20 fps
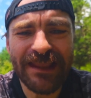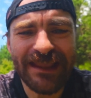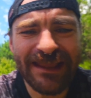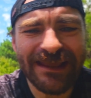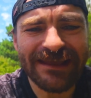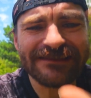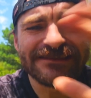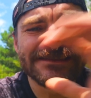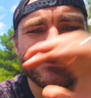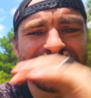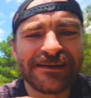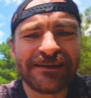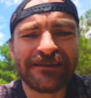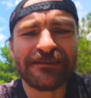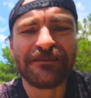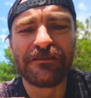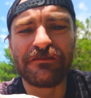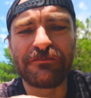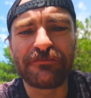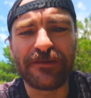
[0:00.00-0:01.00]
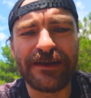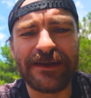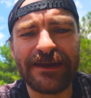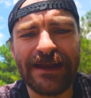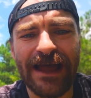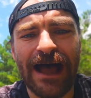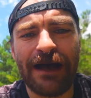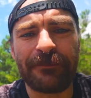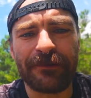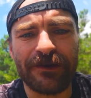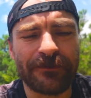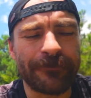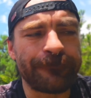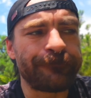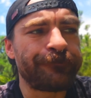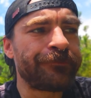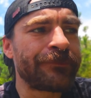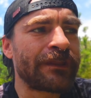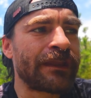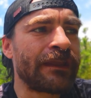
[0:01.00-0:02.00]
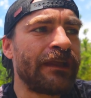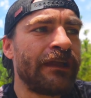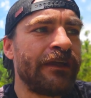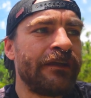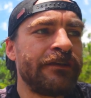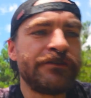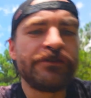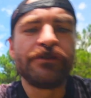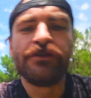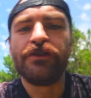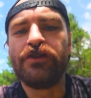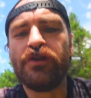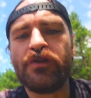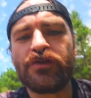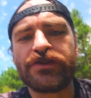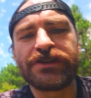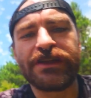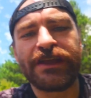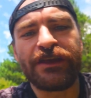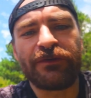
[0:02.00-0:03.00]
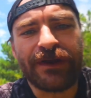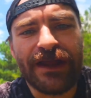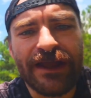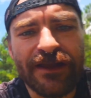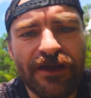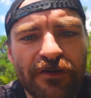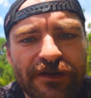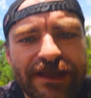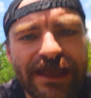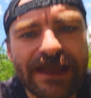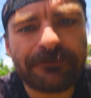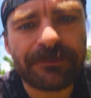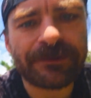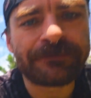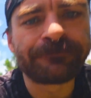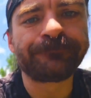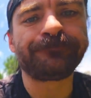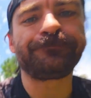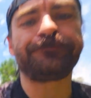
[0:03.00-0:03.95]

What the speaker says: is phenomenal. Usually when I go camping,